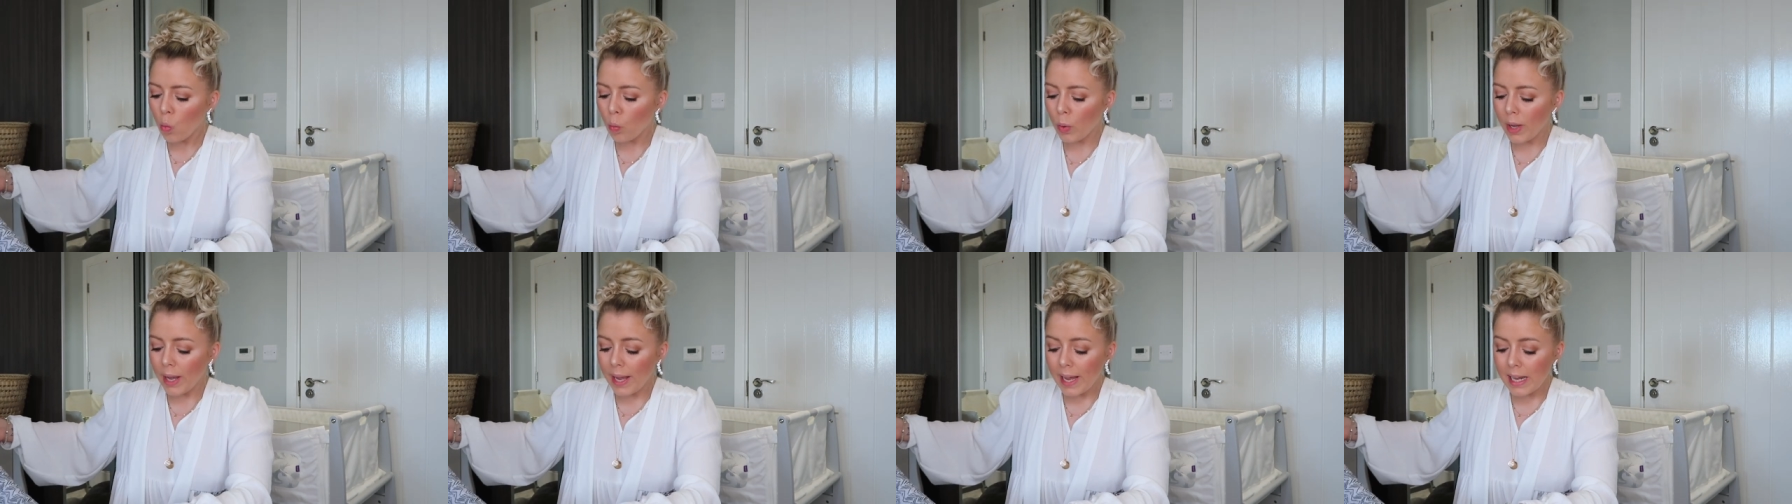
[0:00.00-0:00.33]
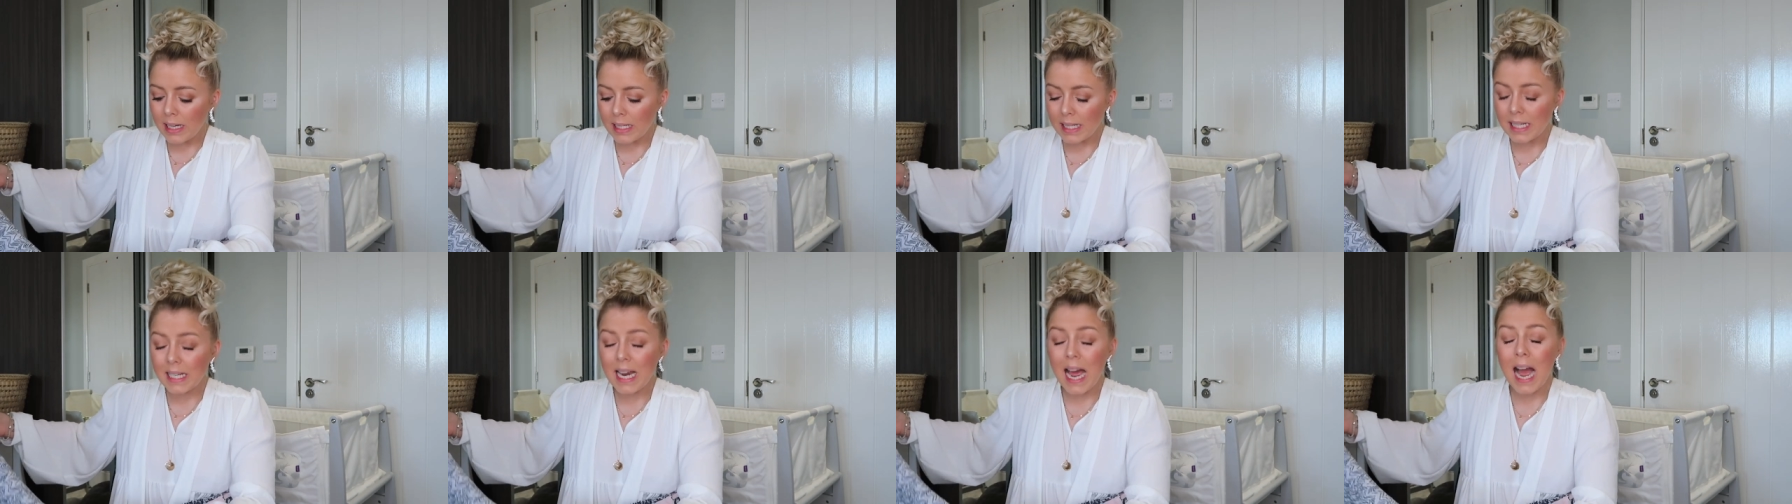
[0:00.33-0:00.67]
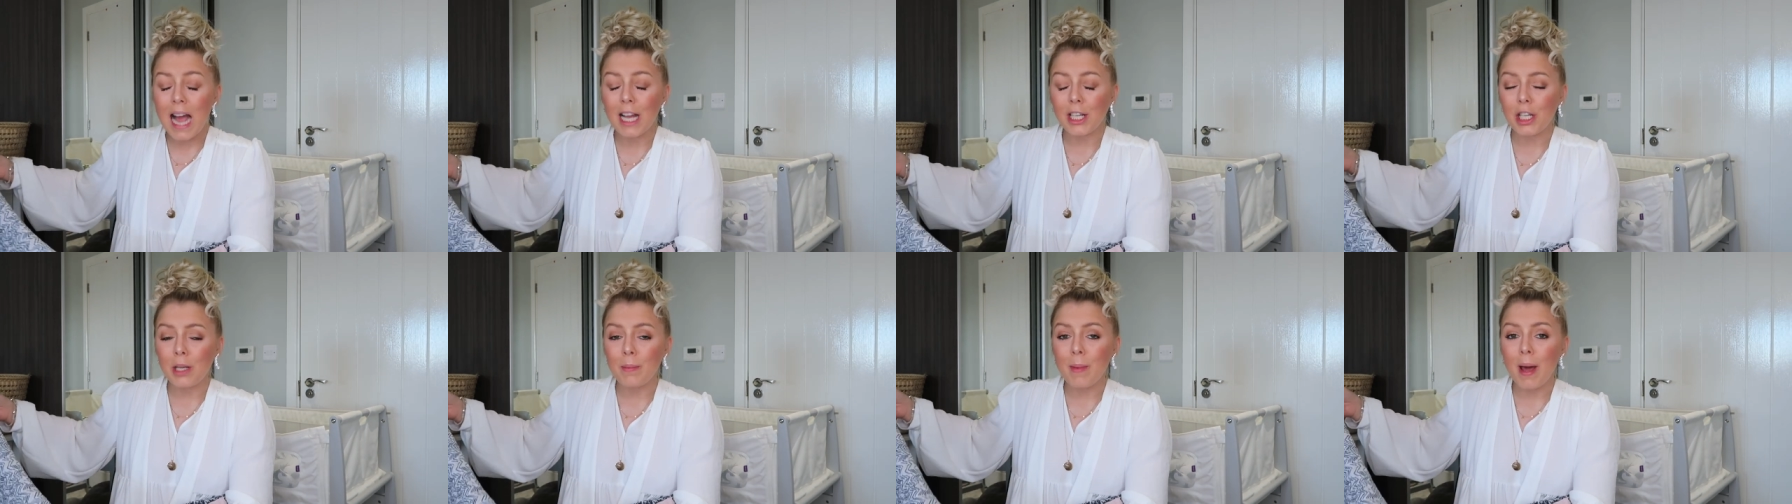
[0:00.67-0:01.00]
We did
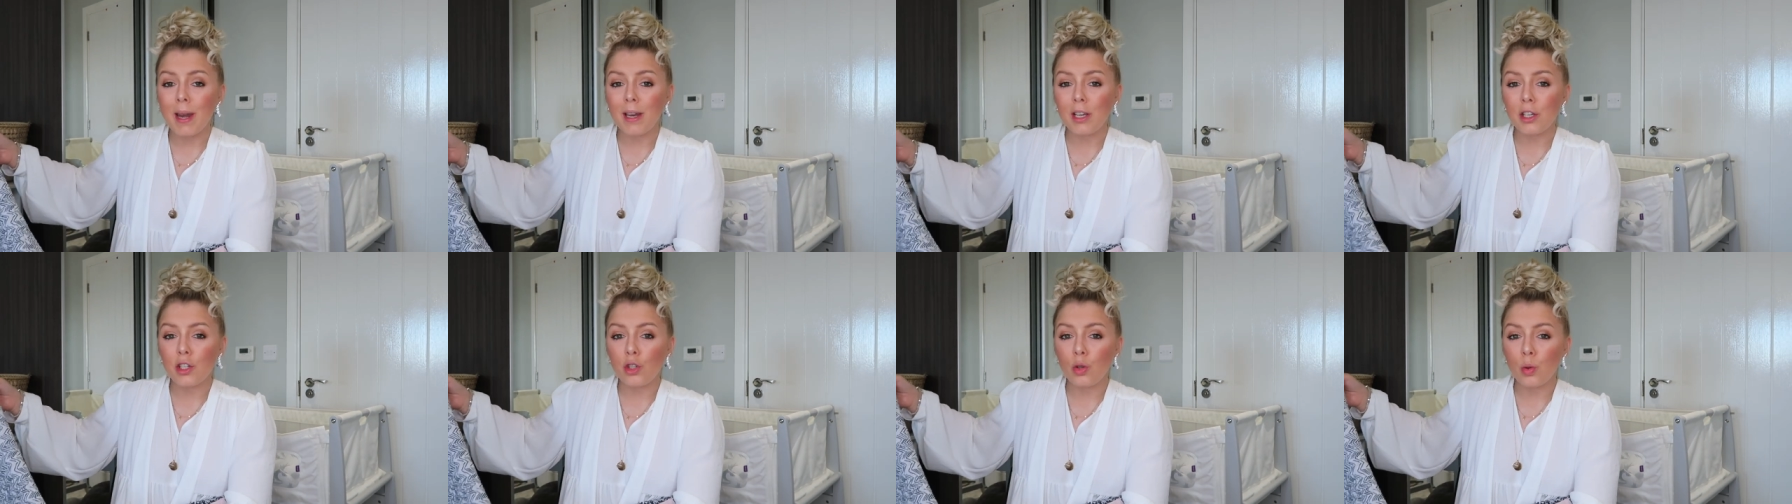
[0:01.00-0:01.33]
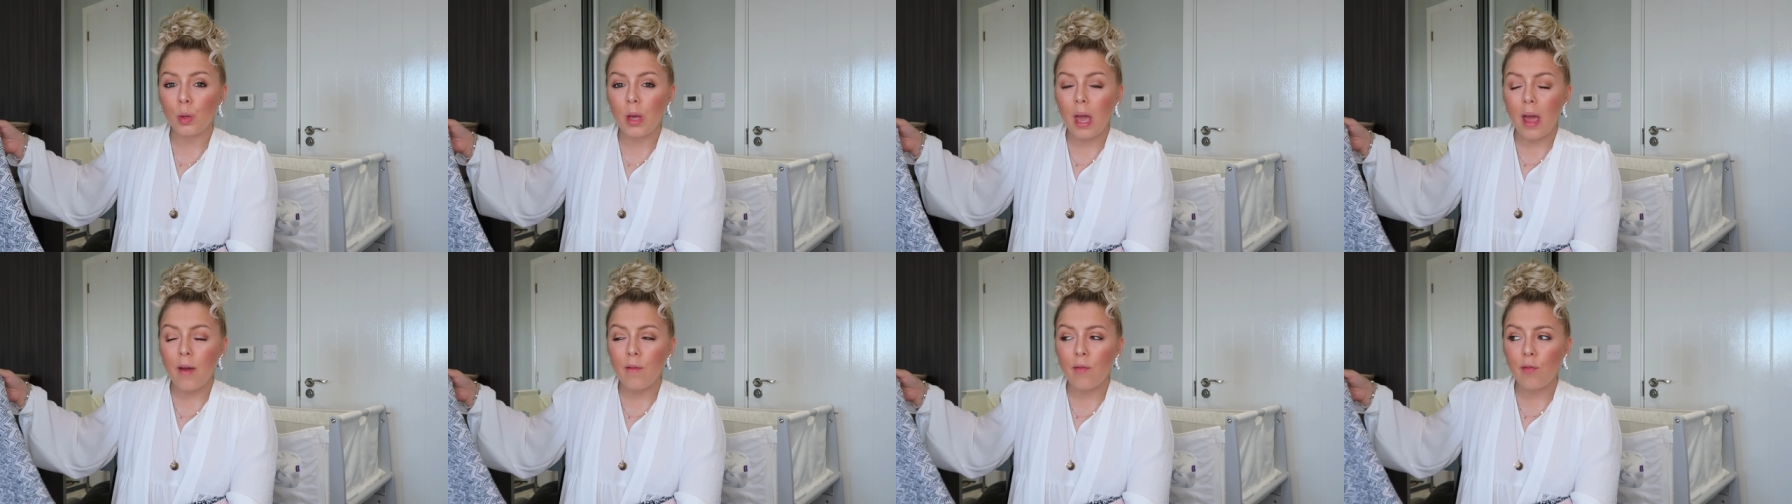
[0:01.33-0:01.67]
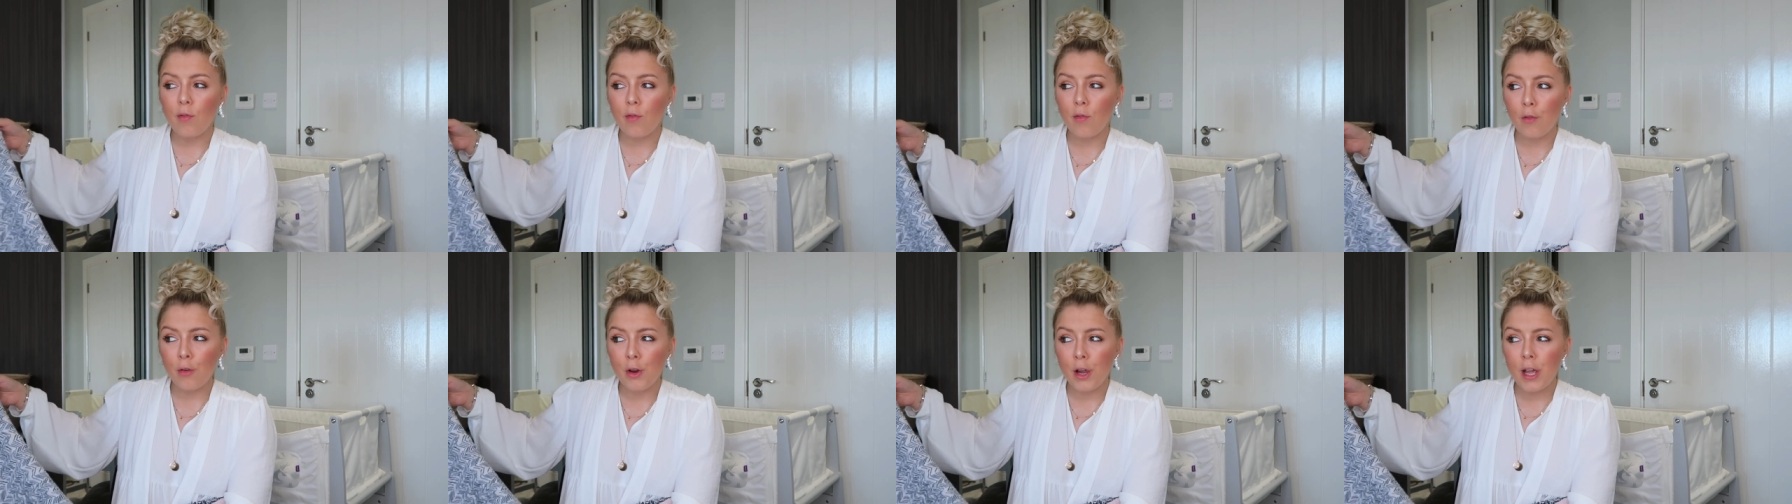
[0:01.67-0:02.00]
actually manage to get
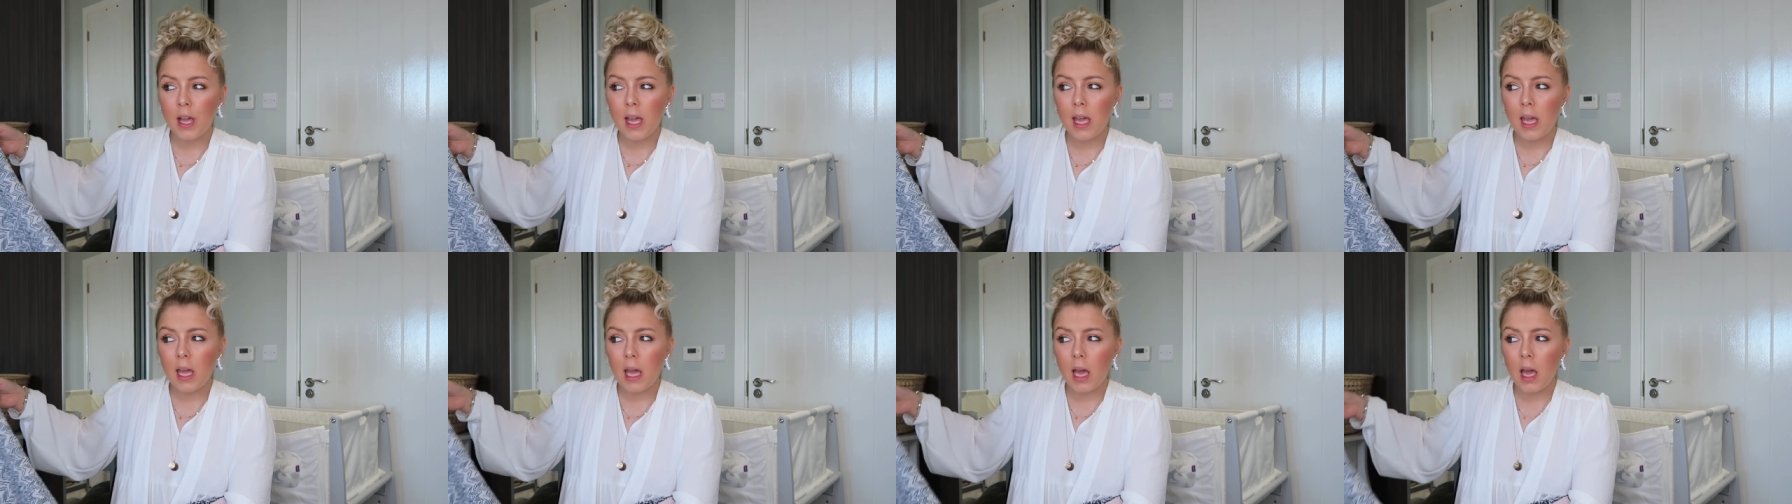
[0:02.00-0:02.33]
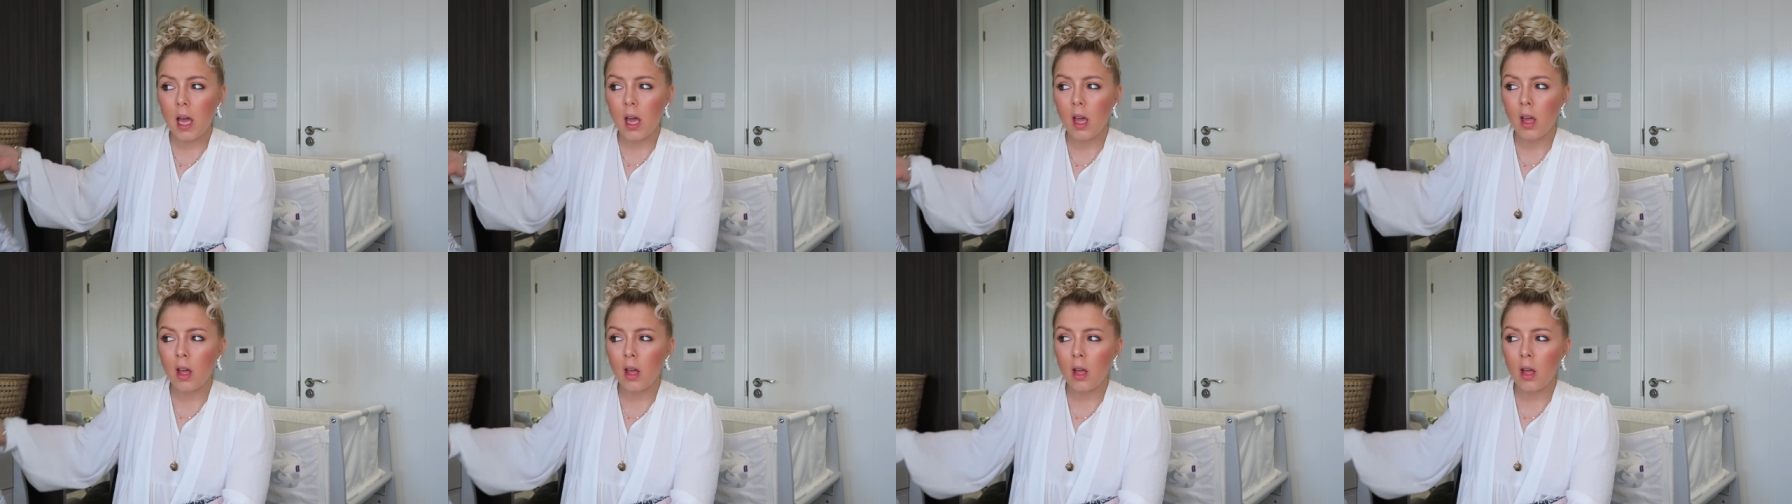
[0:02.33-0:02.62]
three